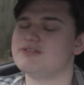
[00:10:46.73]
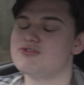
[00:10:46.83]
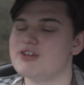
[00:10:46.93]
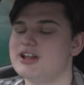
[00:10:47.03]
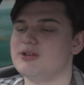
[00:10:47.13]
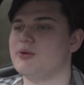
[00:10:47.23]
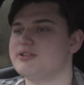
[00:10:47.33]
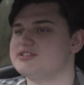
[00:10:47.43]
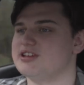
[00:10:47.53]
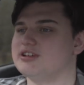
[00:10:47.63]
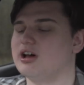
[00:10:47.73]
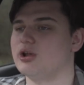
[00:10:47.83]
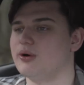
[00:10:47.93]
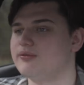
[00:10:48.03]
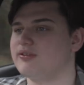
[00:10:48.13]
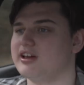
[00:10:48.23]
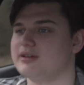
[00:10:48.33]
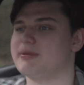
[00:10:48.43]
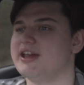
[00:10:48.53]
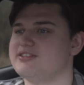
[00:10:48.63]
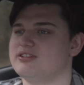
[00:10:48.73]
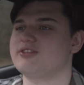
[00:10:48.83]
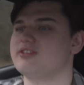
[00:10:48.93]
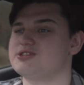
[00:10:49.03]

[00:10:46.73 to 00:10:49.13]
really wanted a lot of like bassiness,